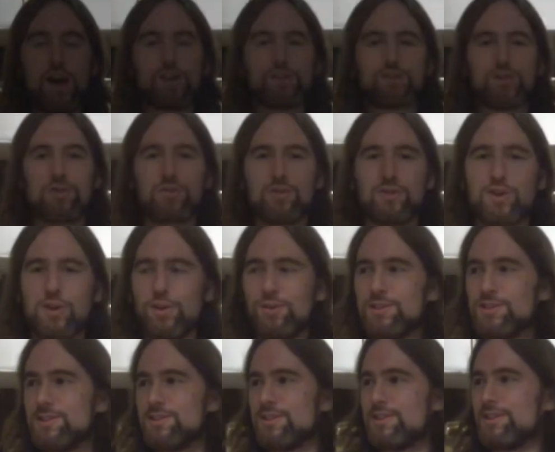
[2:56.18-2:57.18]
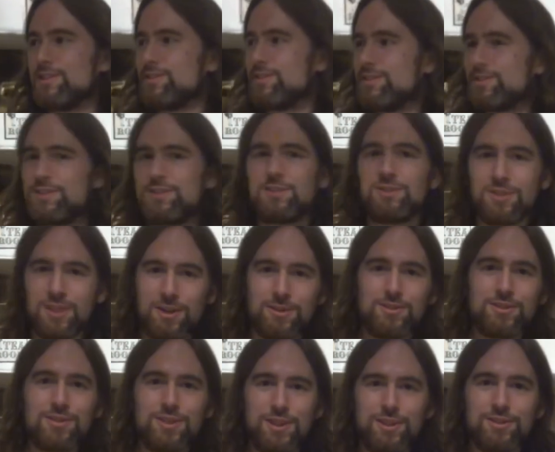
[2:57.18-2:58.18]
So Colin is still
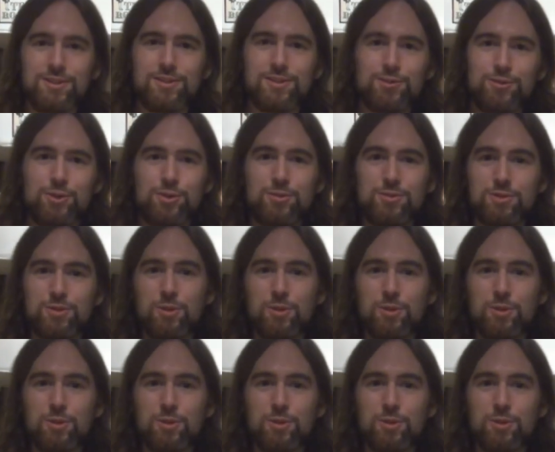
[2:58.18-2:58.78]
downstairs in the room,